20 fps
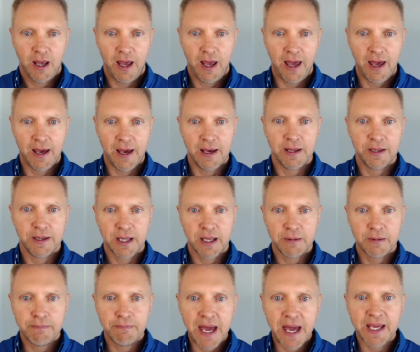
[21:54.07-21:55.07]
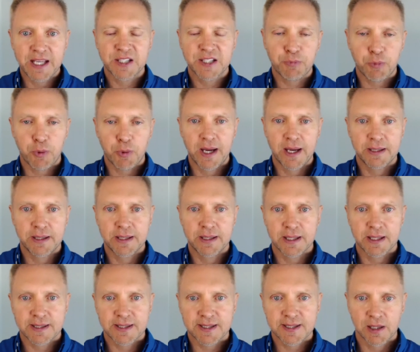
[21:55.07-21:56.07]
And it may spread
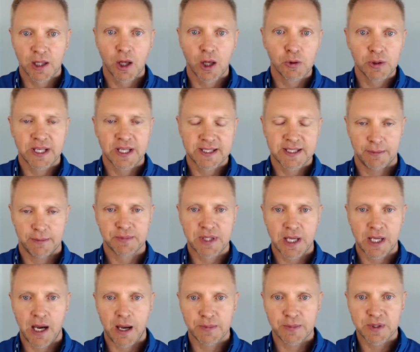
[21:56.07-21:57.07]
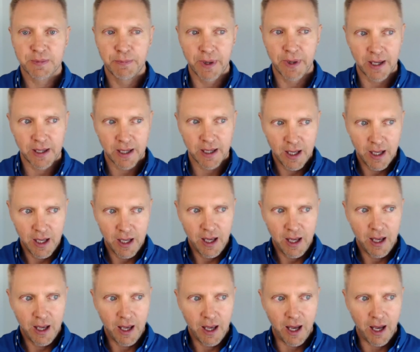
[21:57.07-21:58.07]
slowly sometimes, but
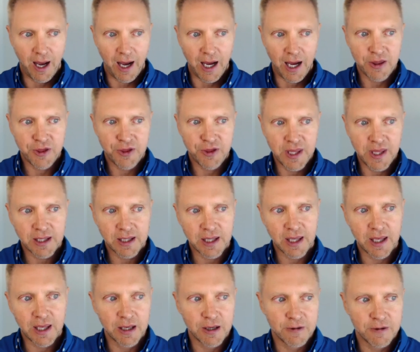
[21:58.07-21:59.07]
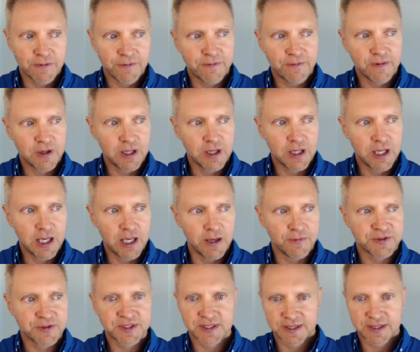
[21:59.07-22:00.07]
I think if a
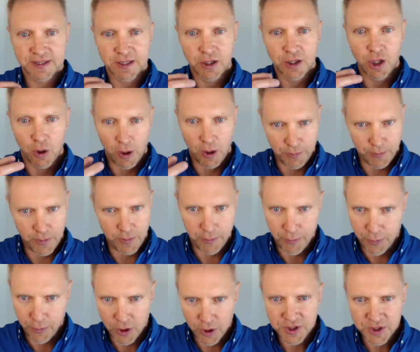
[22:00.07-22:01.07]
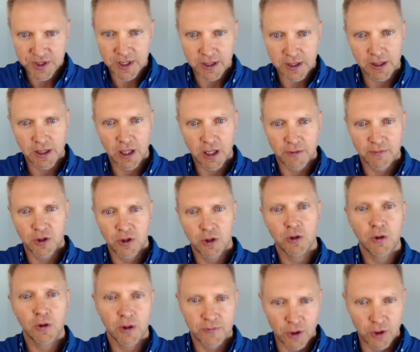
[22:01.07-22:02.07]
person of
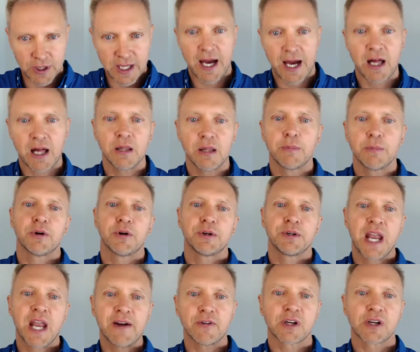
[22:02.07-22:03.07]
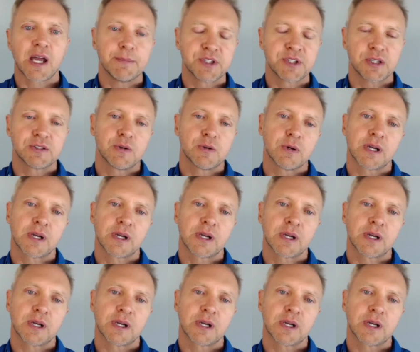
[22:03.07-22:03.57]
your caliber never comes into a